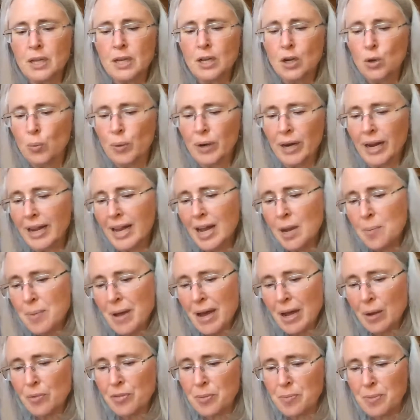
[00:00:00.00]
When I got
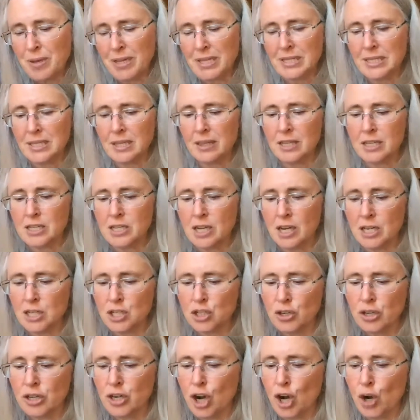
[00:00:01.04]
back with the basin, the
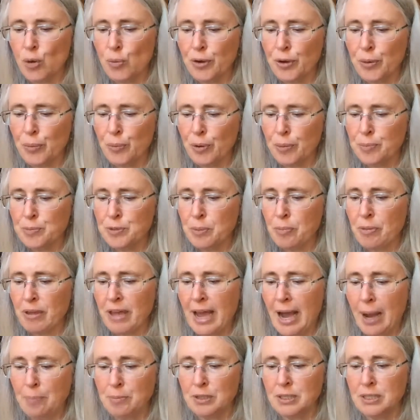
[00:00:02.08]
doctor had already ripped up the
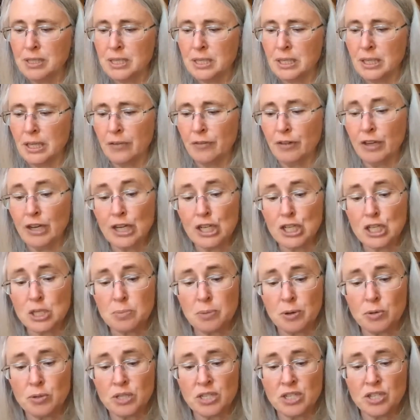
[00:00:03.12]
captain's sleeve and
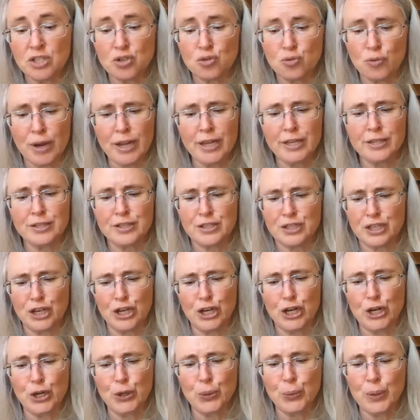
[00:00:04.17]
exposed his great
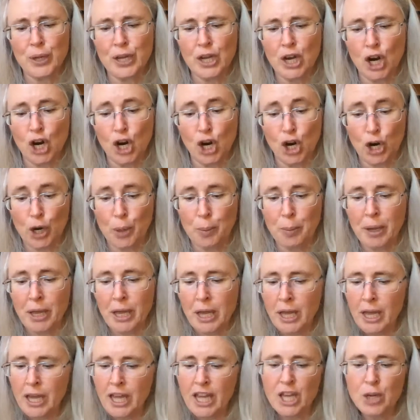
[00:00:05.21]
sinewy arm.
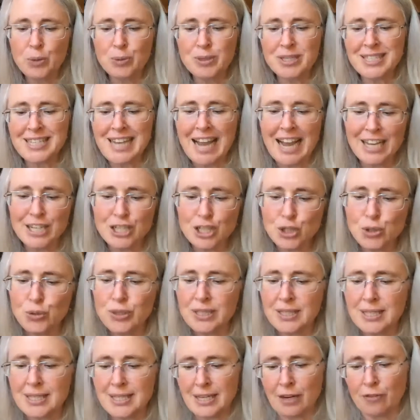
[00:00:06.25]
It was tattooed
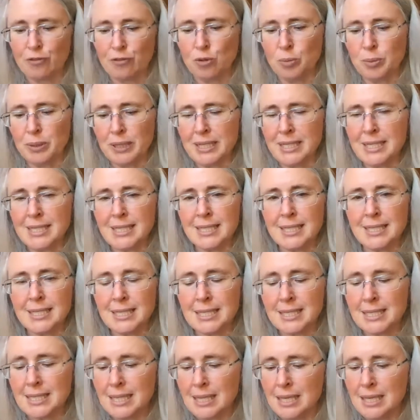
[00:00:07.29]
in several places.